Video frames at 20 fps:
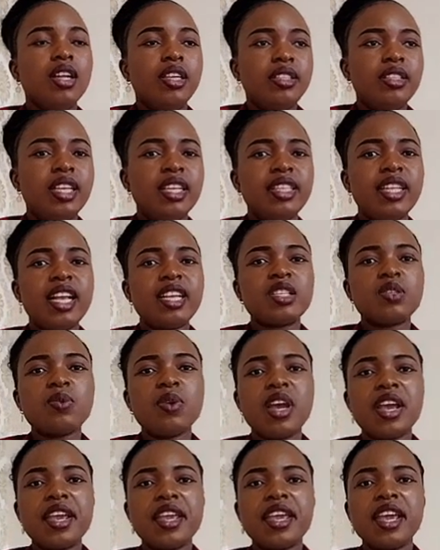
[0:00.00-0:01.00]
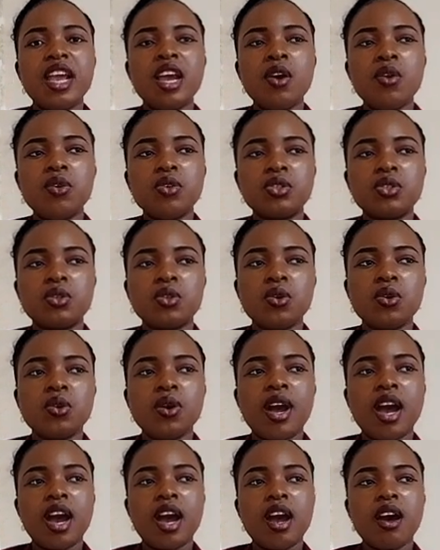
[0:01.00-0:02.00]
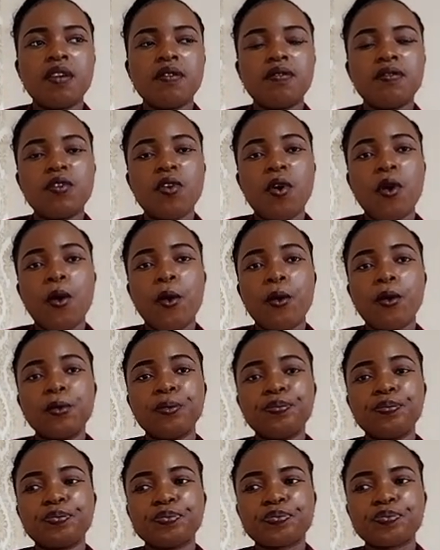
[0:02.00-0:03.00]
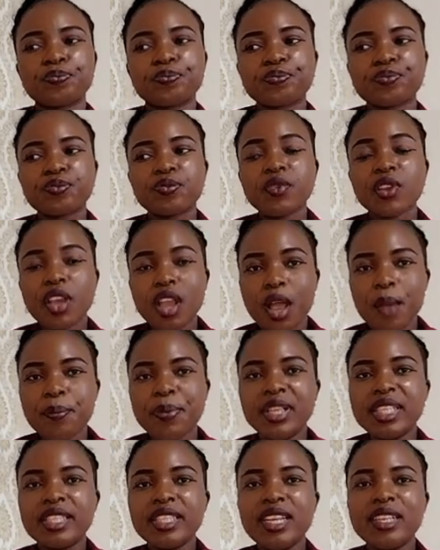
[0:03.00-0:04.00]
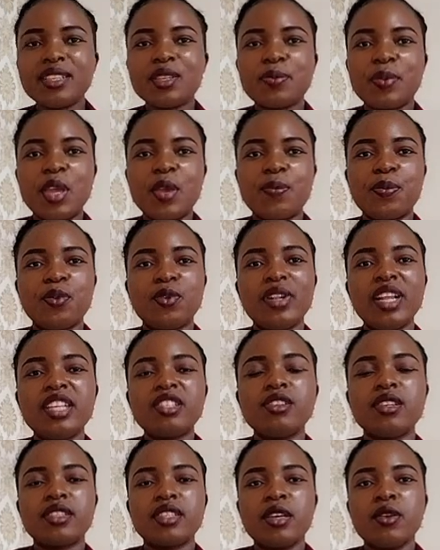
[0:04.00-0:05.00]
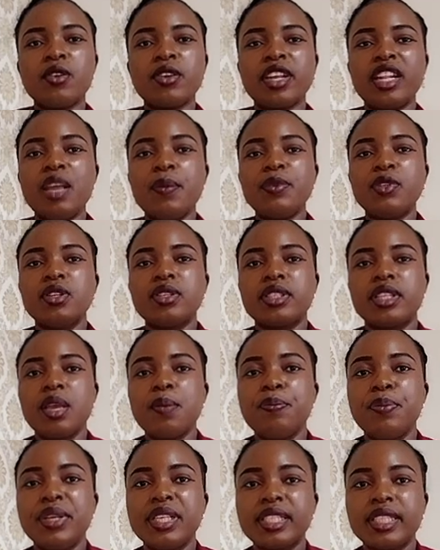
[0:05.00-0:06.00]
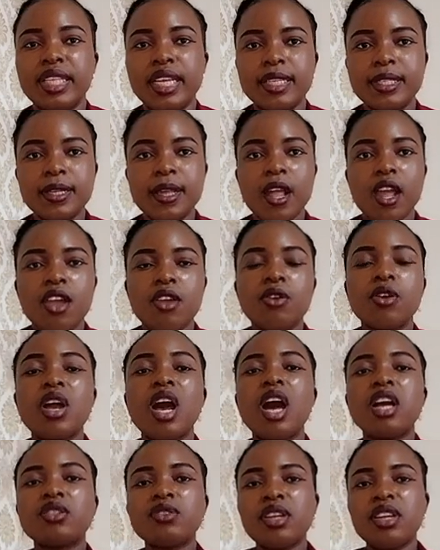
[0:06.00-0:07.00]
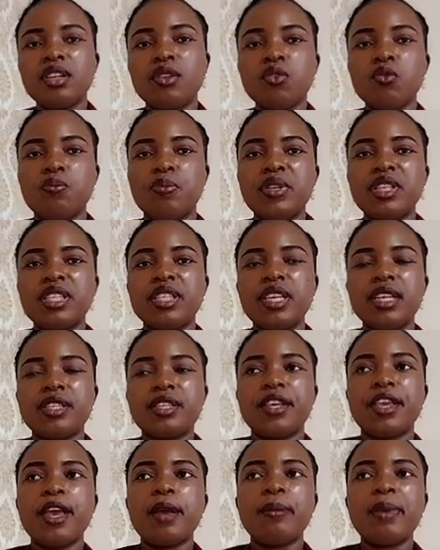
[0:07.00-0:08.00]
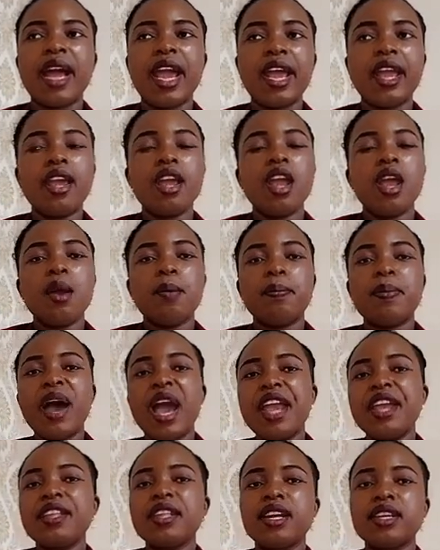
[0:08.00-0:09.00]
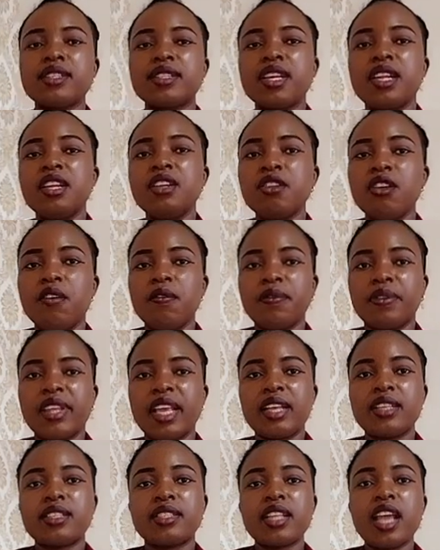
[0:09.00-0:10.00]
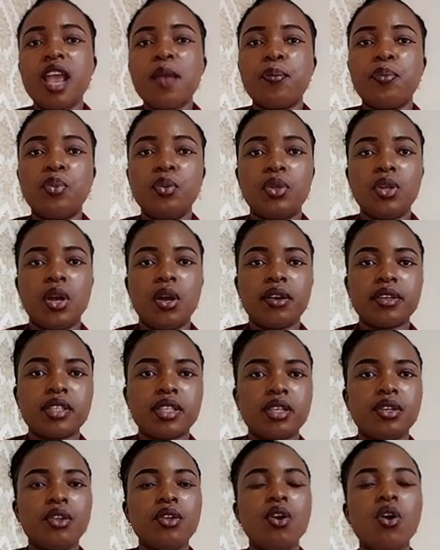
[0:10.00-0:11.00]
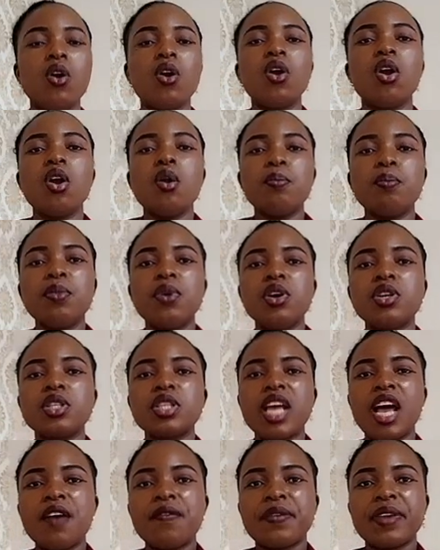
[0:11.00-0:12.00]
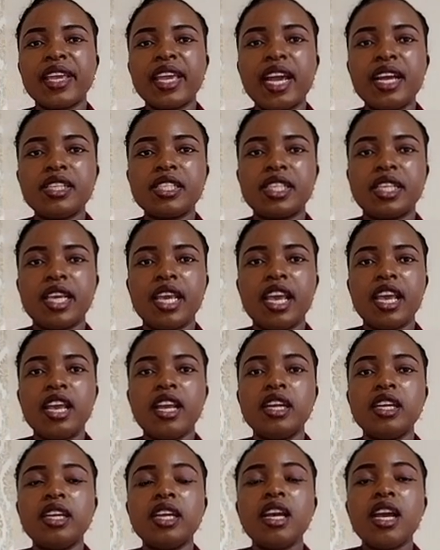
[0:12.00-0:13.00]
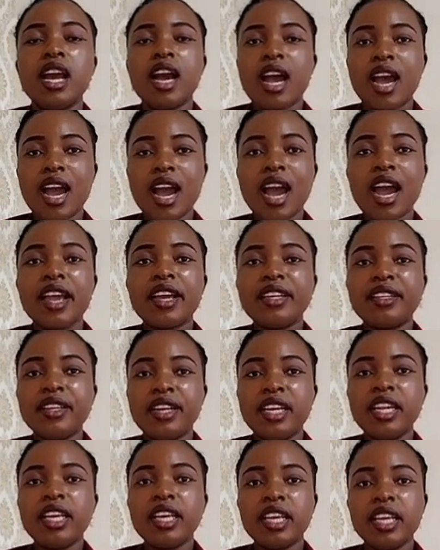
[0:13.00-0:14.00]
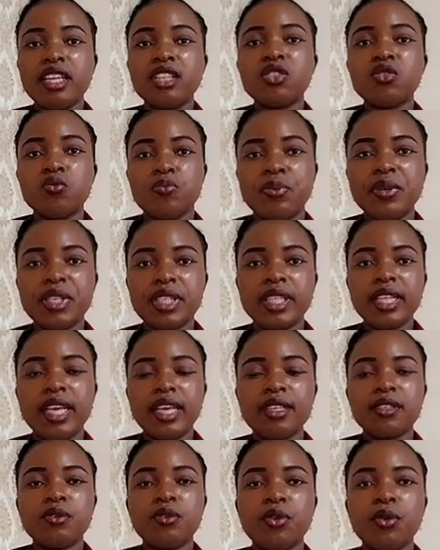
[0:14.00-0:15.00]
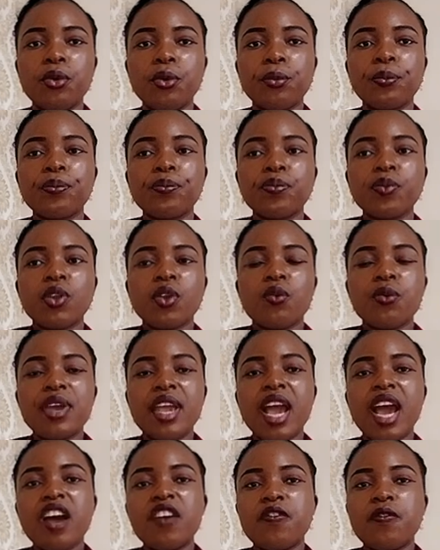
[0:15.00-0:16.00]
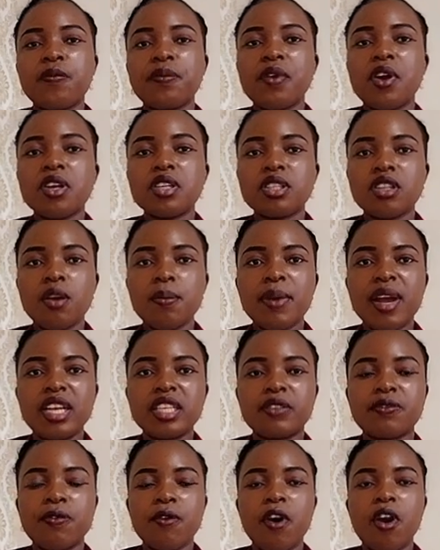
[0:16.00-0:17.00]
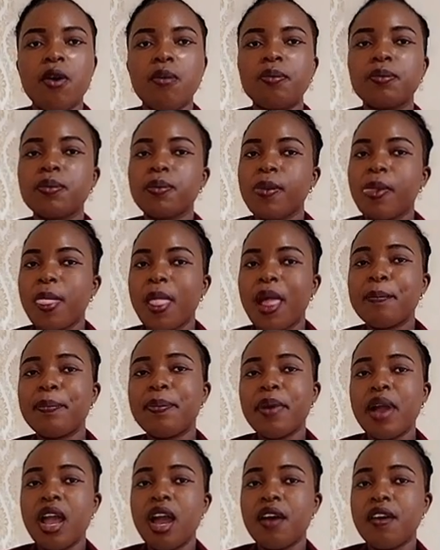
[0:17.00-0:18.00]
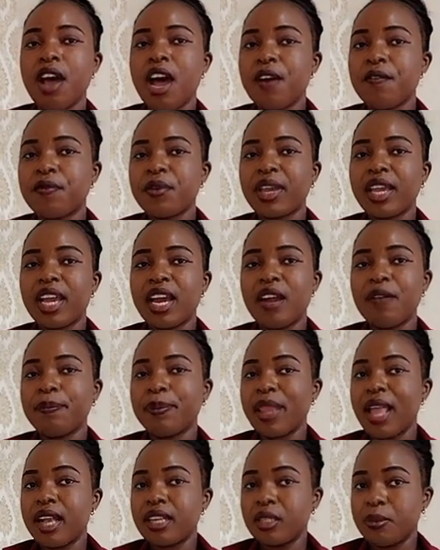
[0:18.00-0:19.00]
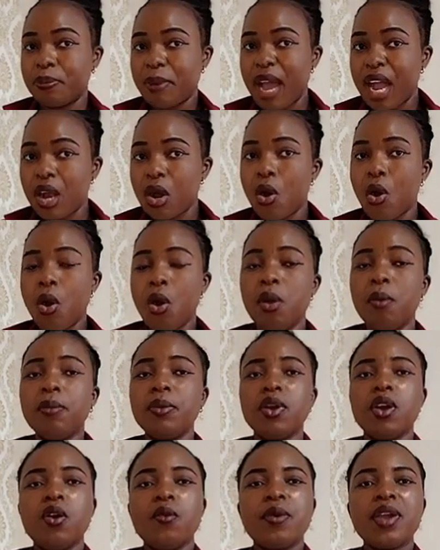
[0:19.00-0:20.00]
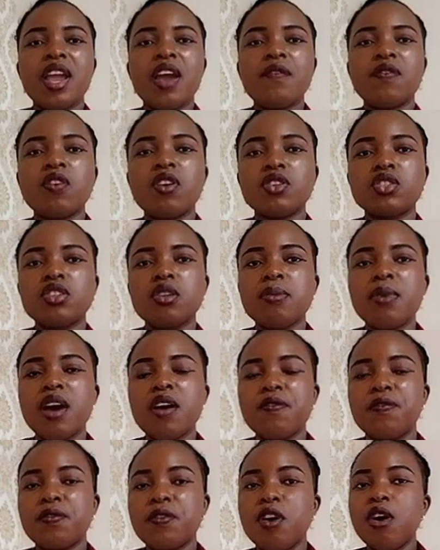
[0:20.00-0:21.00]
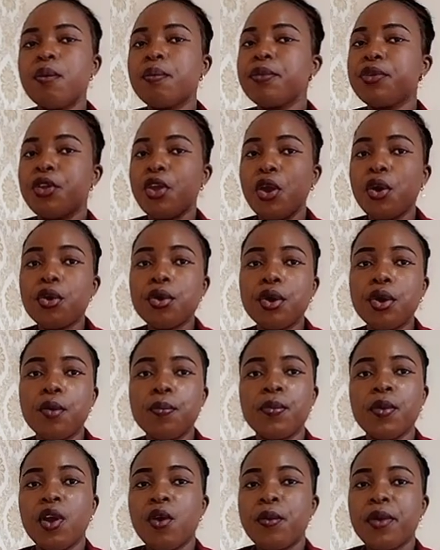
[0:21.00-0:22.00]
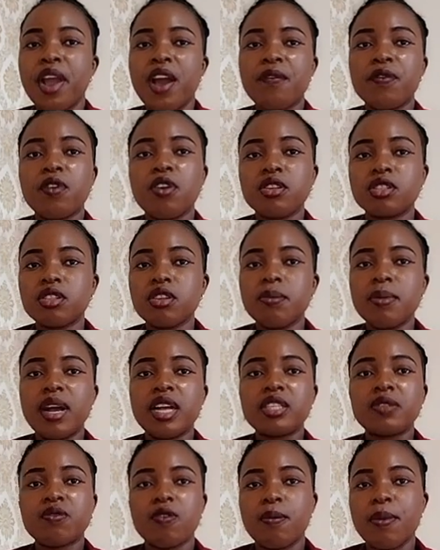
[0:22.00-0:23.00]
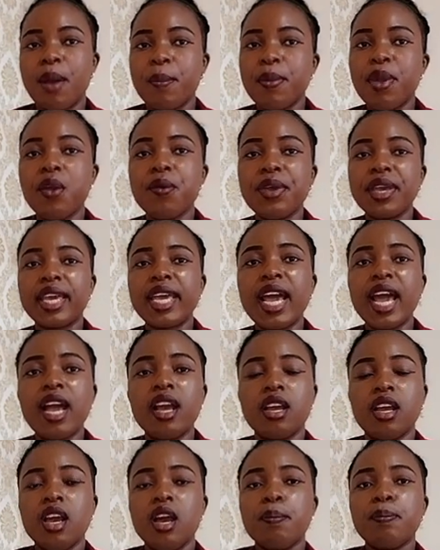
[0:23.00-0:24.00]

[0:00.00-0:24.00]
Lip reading: The next one here also are for business people. Let me just say business. You can actually do business here by buying and selling of textile products. You know, most Africans here are really into business. You know, we have customers from Africa, that's back home. We have customers from Europe, we have customers from America.